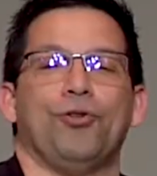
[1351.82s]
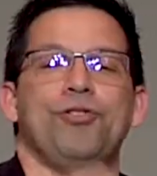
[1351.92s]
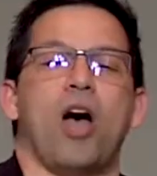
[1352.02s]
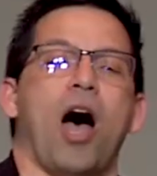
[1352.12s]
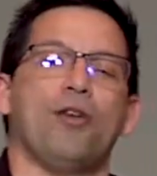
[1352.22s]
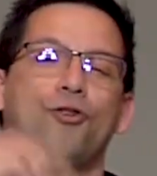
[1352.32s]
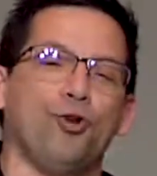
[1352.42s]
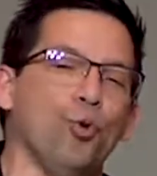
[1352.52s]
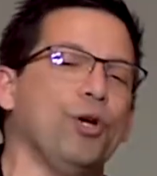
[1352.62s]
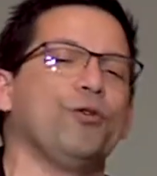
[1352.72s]
you're not
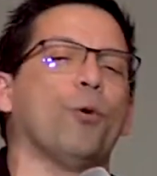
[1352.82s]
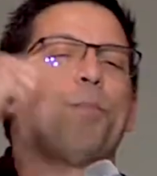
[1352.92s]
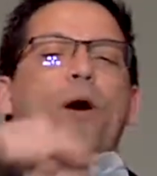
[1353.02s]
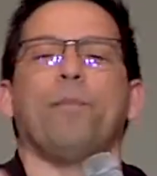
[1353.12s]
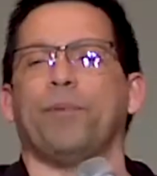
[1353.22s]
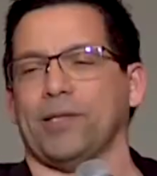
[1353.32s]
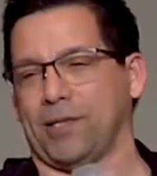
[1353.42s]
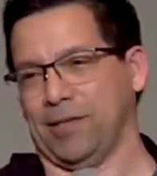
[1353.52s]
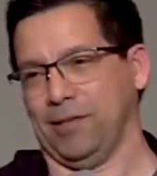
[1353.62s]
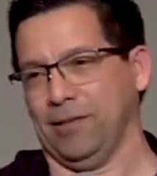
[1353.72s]
doing your
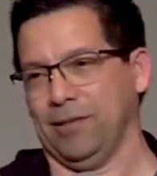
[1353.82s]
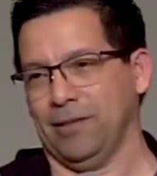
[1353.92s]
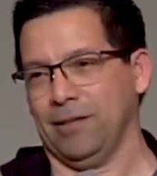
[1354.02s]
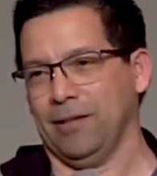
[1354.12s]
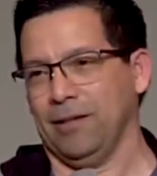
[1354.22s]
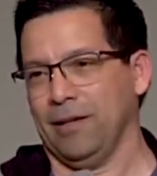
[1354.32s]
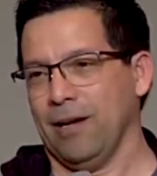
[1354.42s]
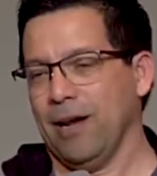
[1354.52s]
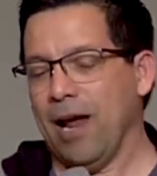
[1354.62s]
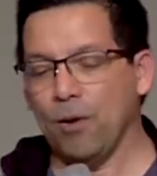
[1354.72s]
purpose.
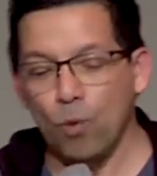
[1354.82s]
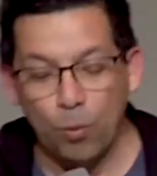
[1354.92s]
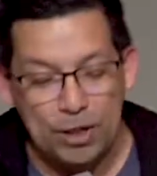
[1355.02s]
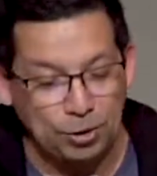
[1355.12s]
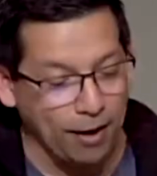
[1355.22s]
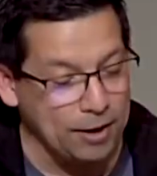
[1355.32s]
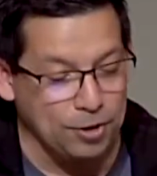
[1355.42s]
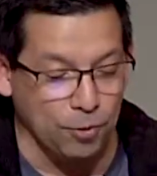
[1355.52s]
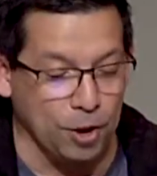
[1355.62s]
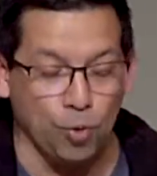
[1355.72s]
And what we try to
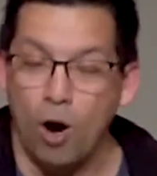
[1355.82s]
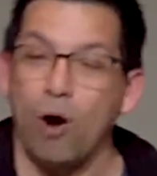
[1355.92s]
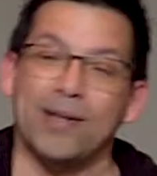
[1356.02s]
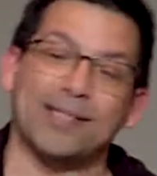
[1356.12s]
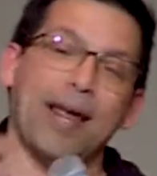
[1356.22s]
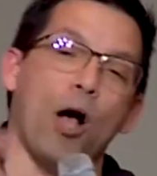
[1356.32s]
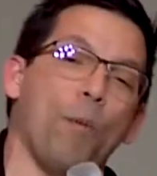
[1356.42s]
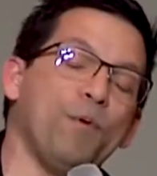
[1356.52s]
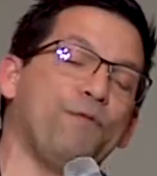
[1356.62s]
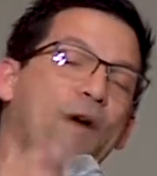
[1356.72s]
do and grow is to help you